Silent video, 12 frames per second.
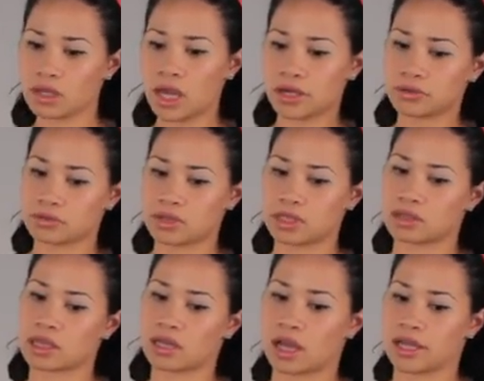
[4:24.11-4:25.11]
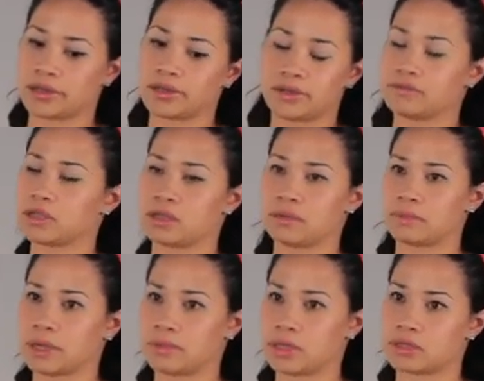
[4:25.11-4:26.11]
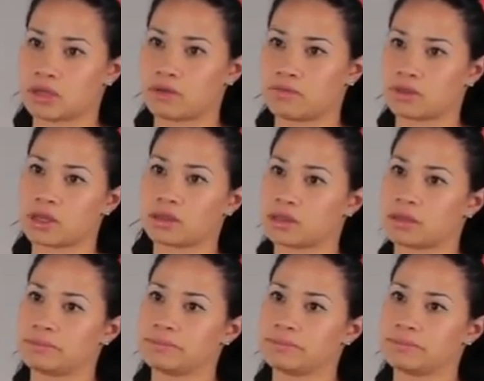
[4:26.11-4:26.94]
I don't think that I could have done it by myself without